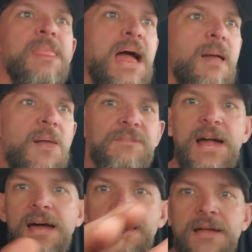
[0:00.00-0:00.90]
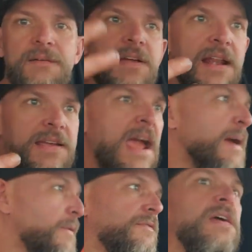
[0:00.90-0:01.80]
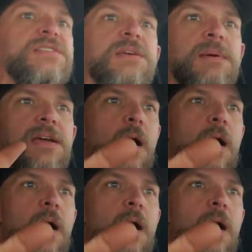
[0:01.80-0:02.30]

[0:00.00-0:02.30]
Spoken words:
I've got a camera facing me